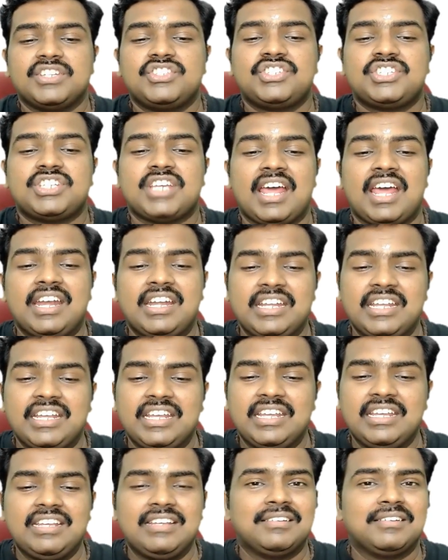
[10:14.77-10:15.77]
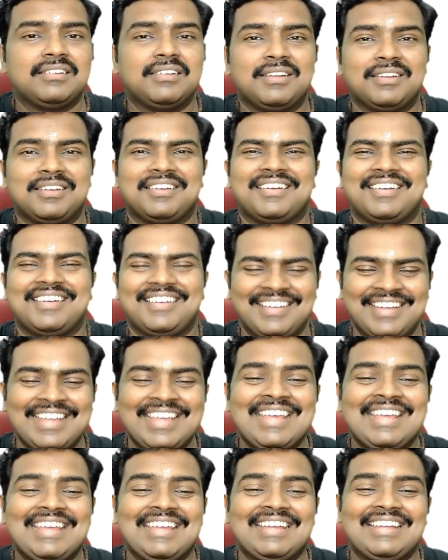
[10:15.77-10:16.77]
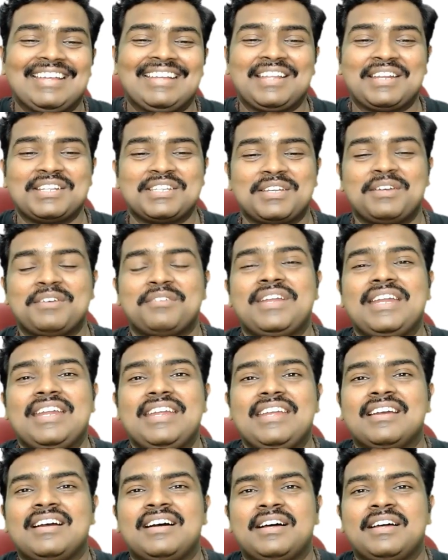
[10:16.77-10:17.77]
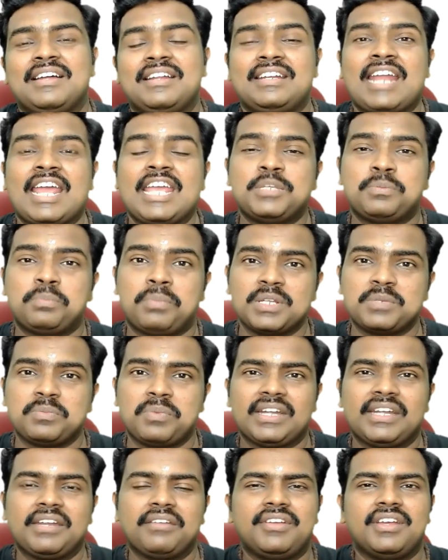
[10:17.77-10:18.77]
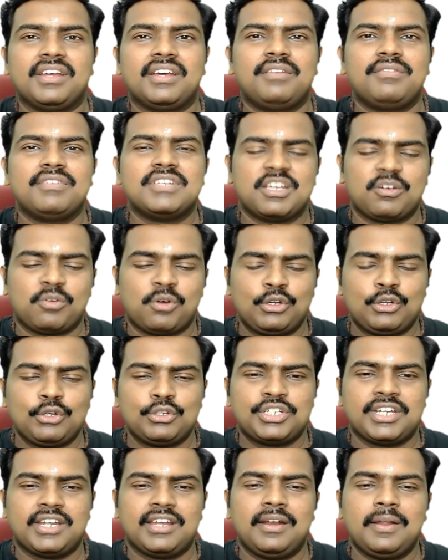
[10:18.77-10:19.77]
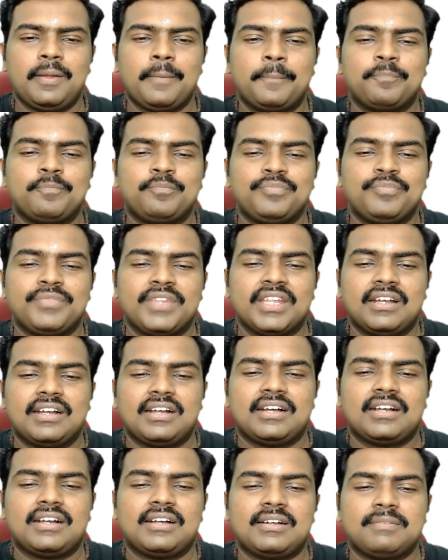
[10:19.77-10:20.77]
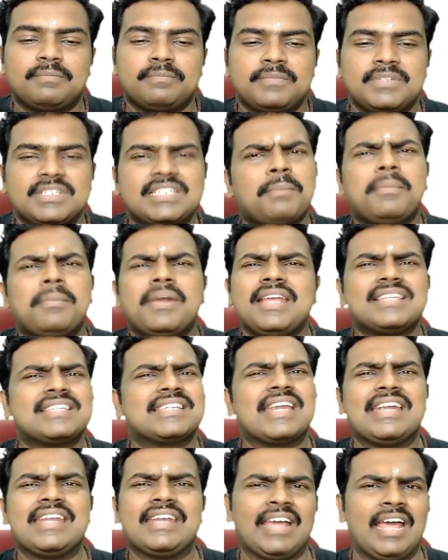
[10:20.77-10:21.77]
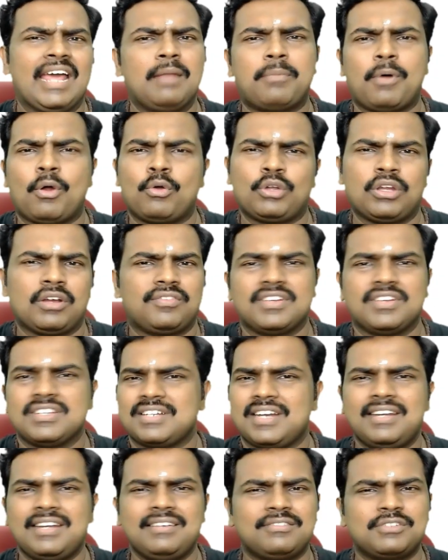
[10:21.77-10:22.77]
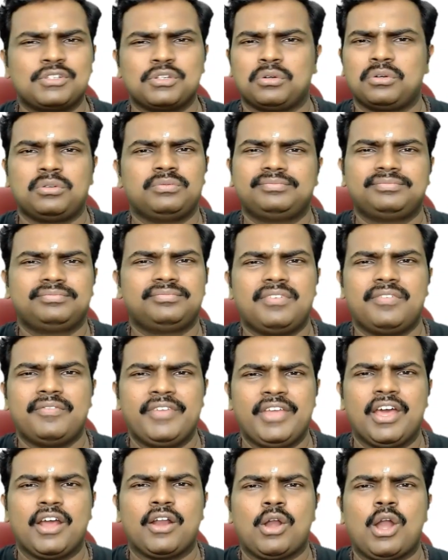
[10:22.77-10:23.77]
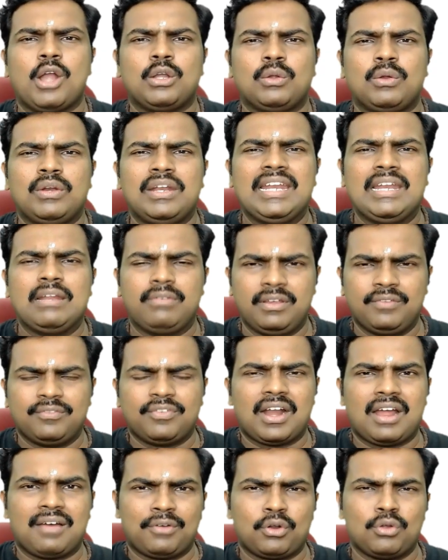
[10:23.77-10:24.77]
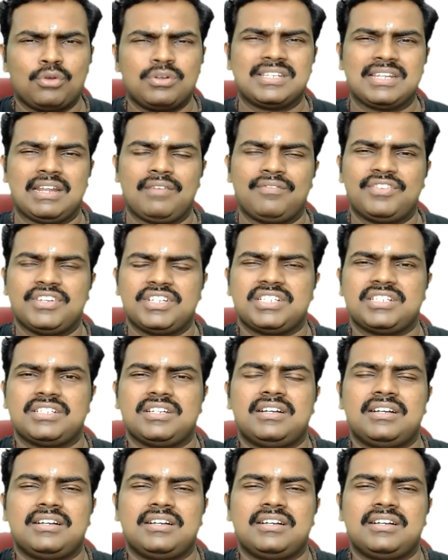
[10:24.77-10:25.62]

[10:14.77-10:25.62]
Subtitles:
charity. There's a very nice perspective here which I want to share. Somebody is getting help out of us, right? So we are not only living for our own selfish